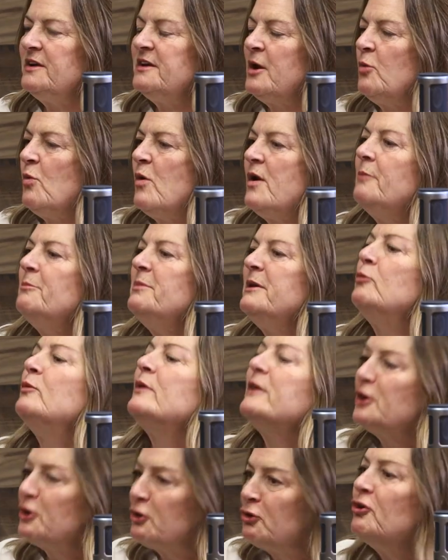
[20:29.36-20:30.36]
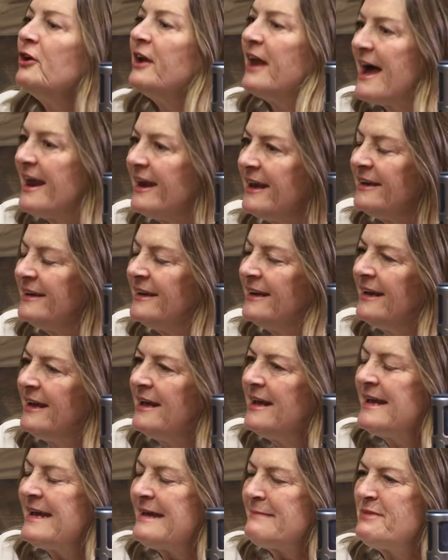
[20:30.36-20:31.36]
I want to be really good at it,
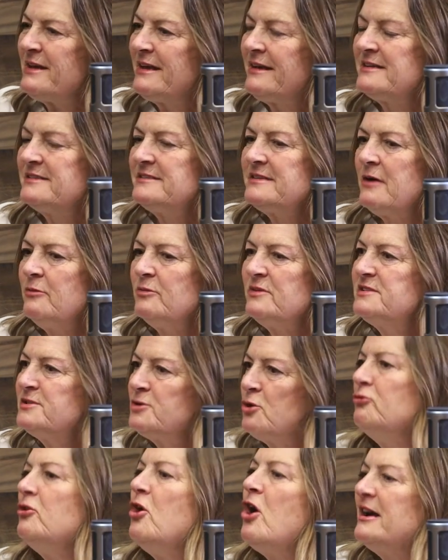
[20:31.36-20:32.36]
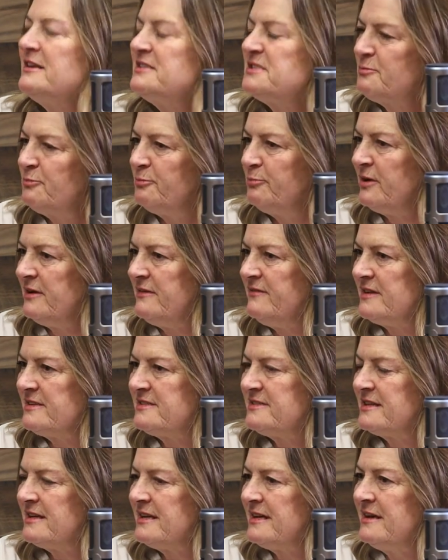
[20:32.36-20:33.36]
because I was so lost previously.